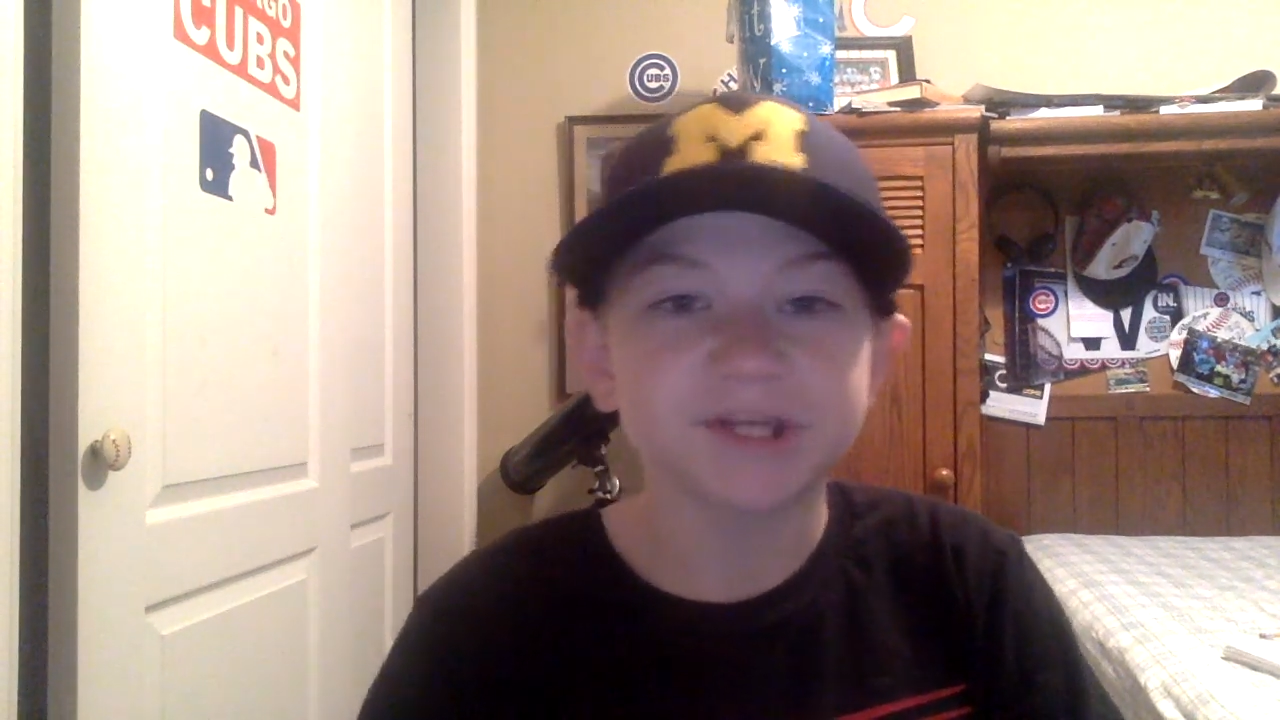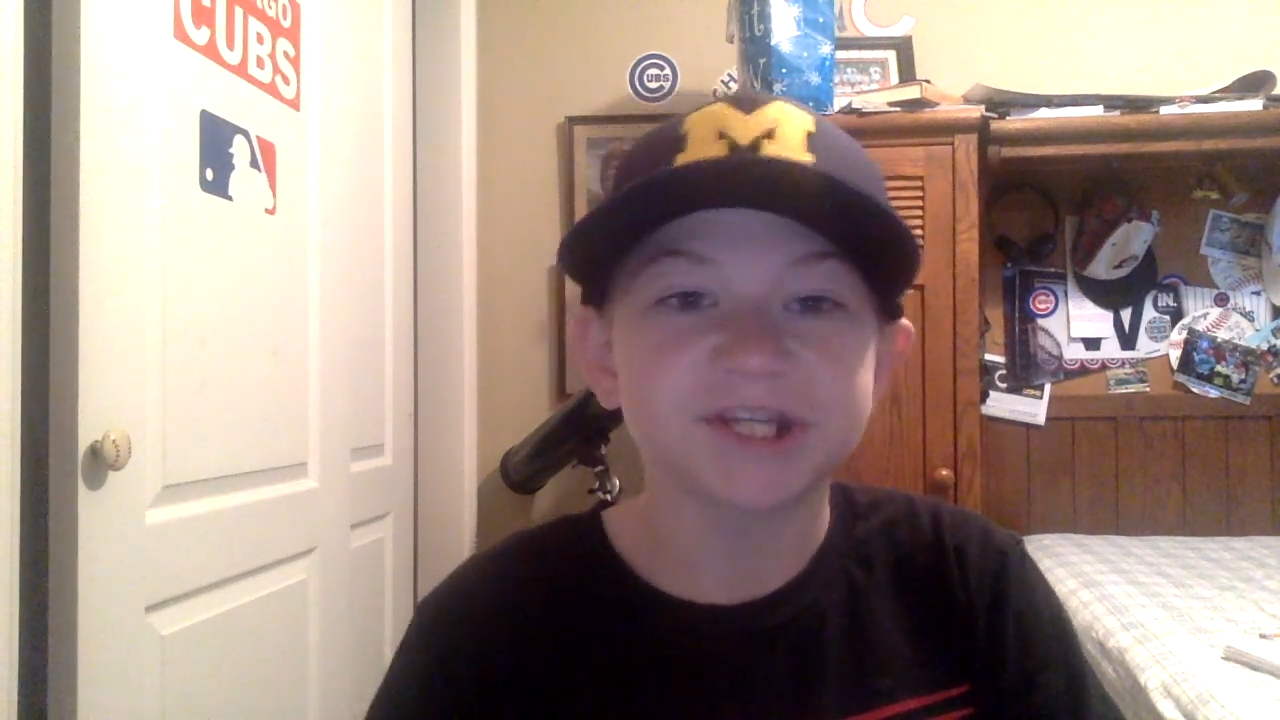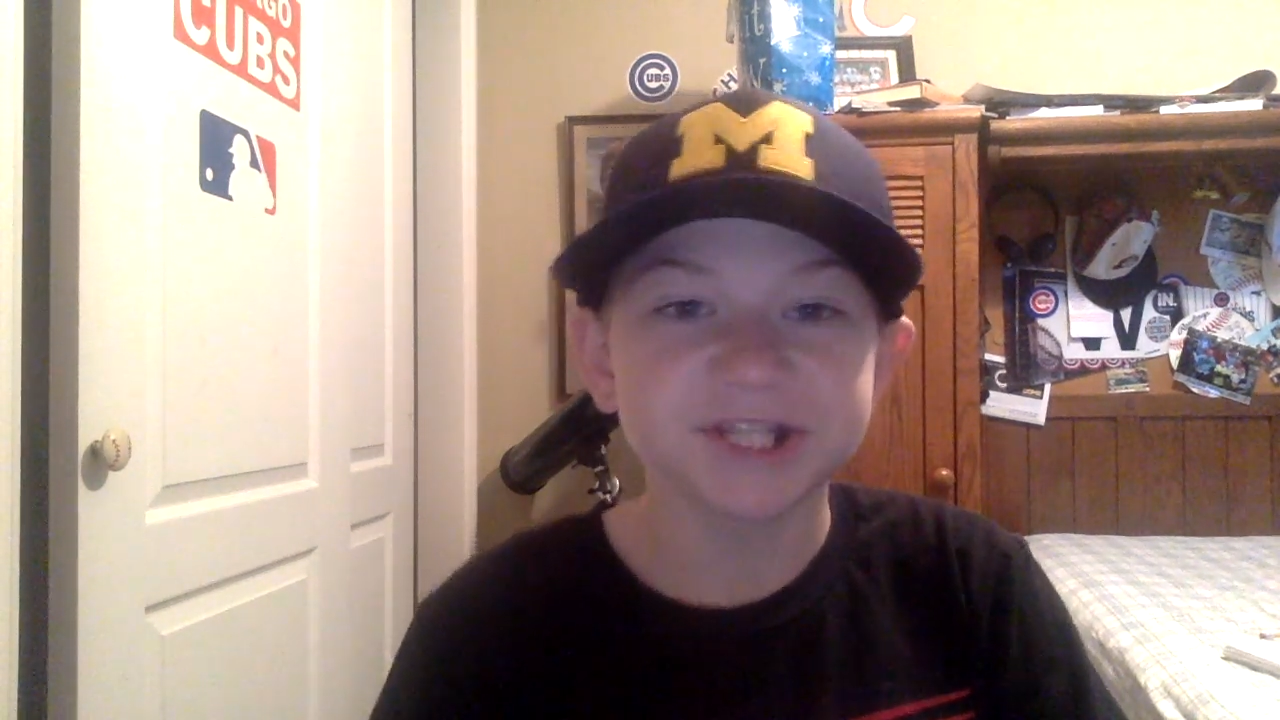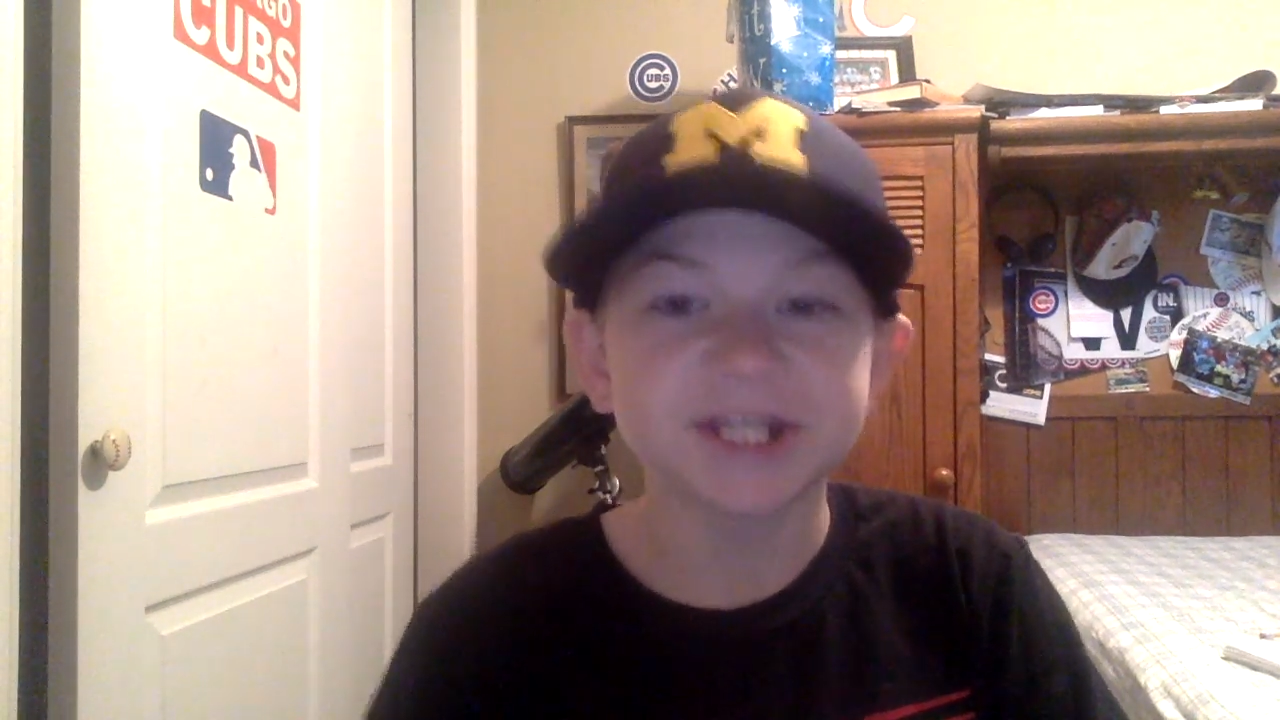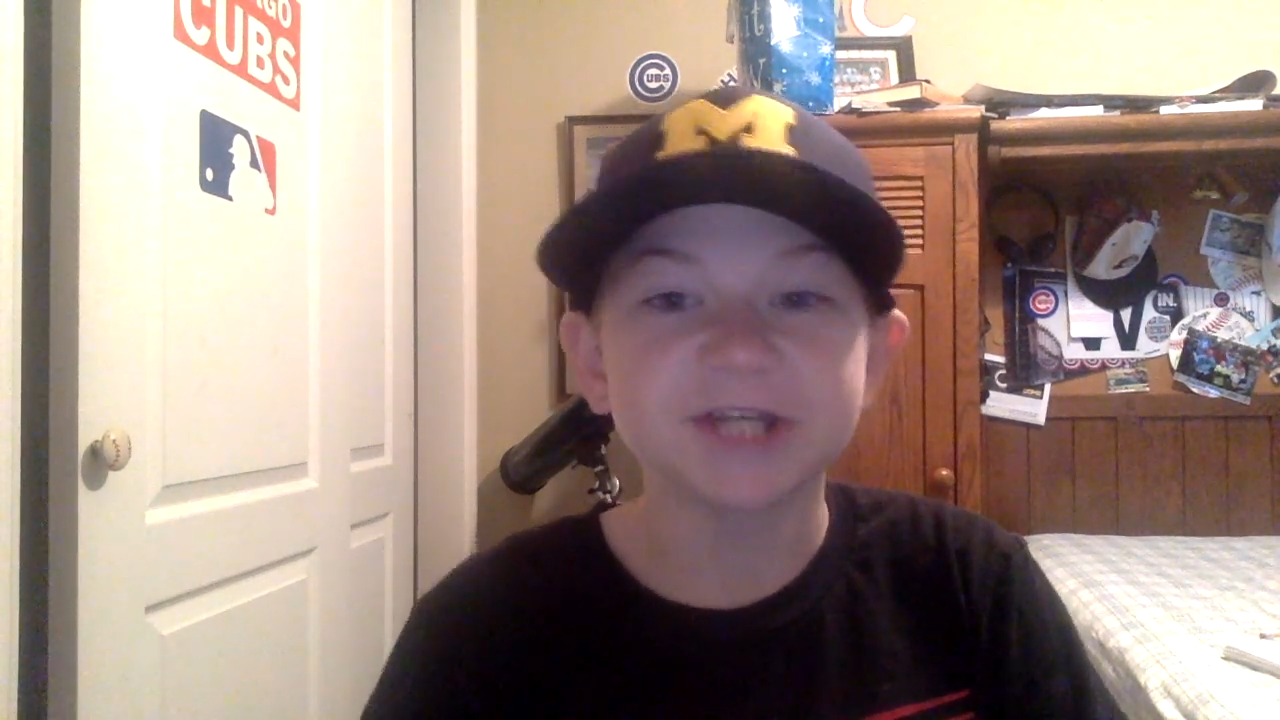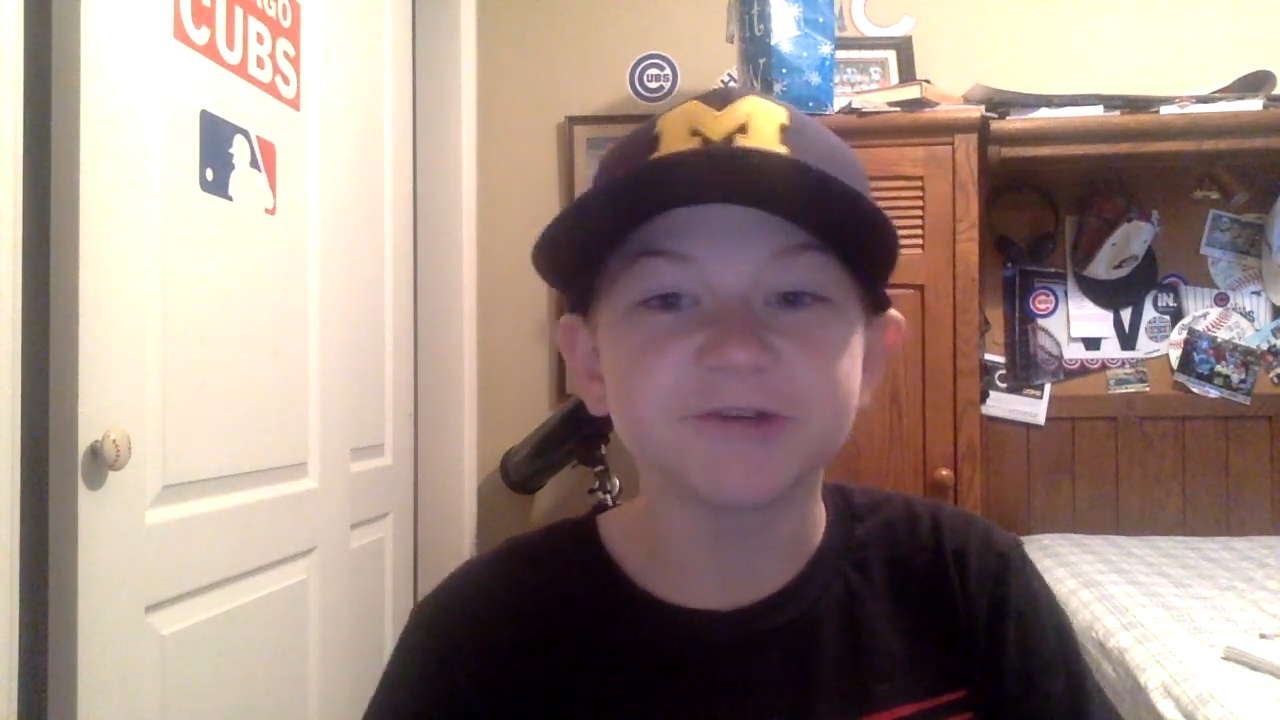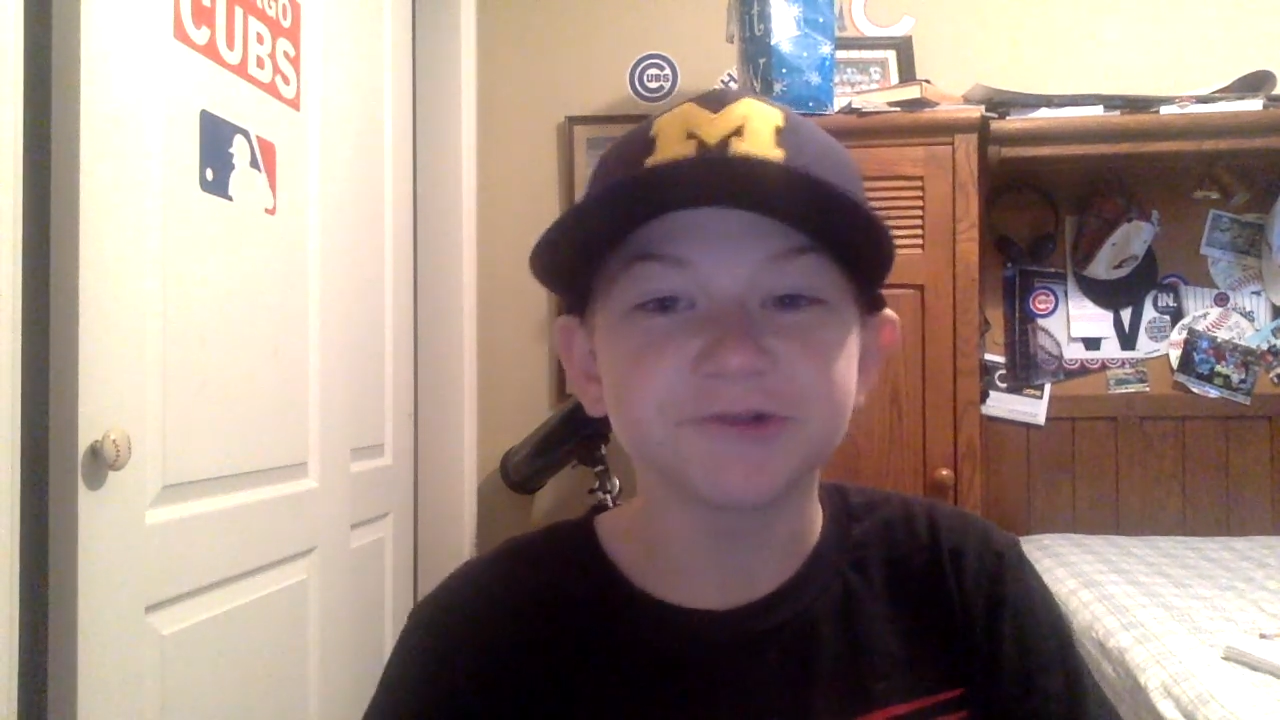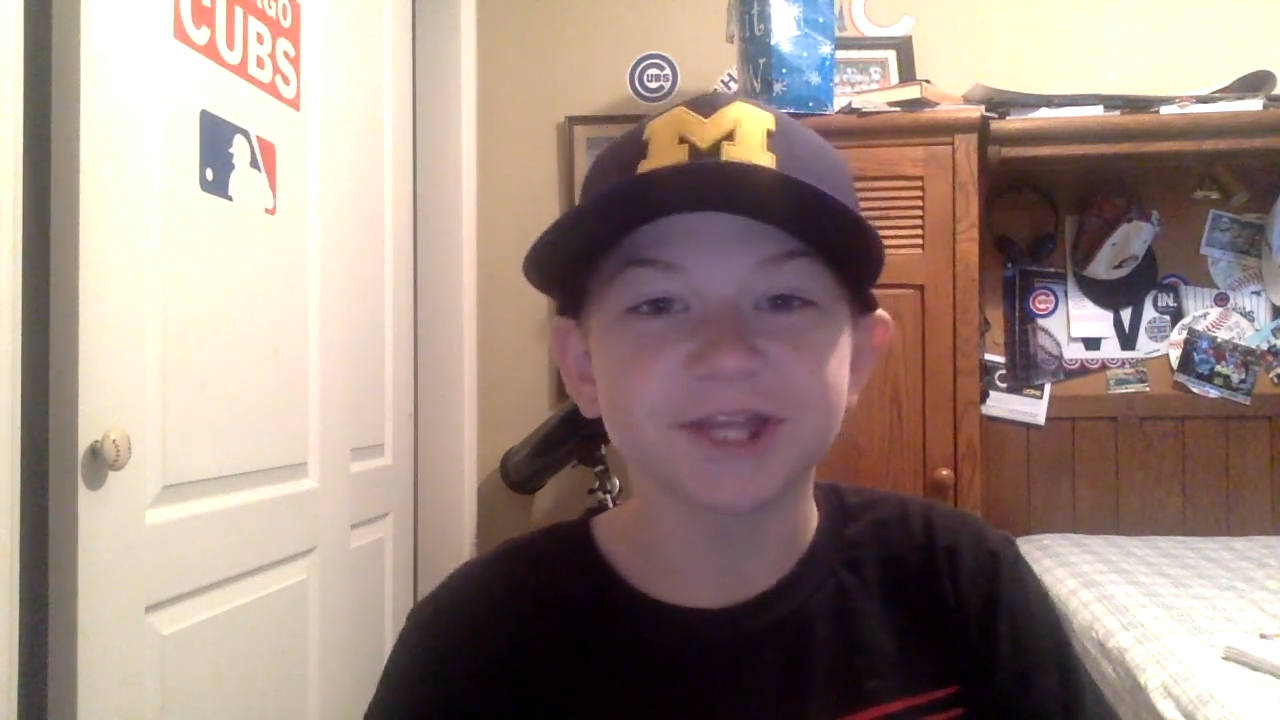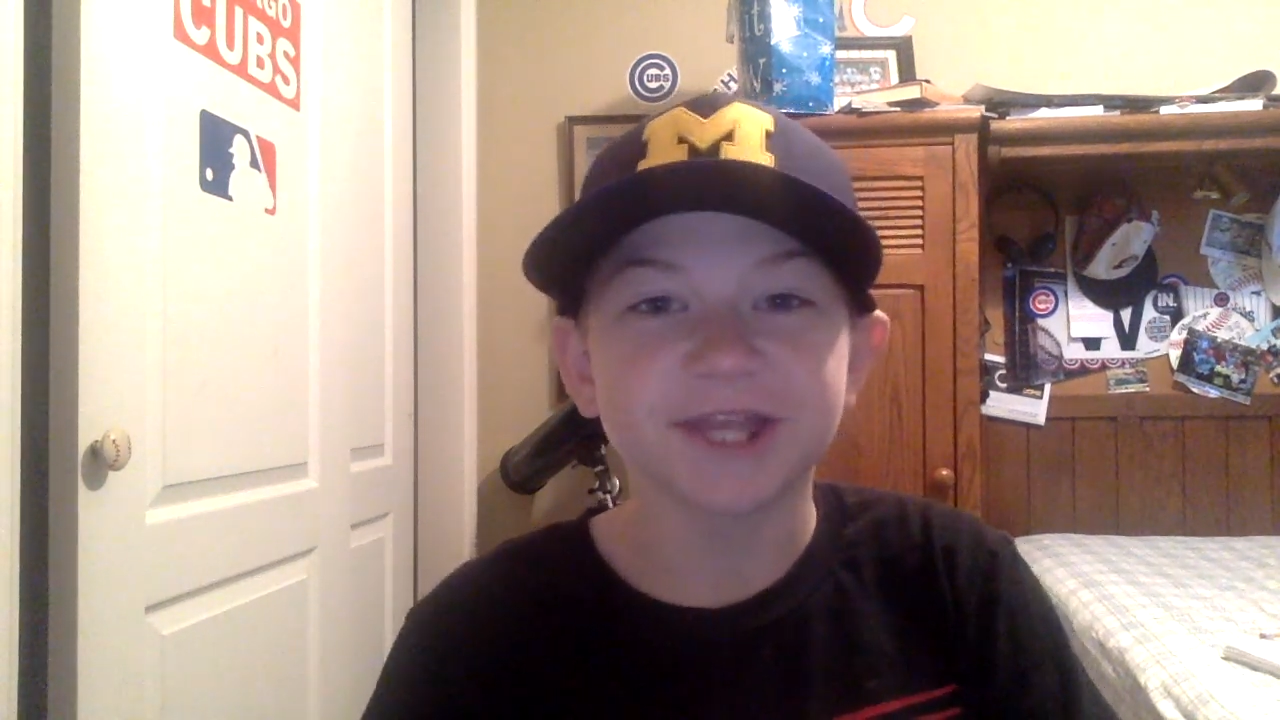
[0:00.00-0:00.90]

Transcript: sealed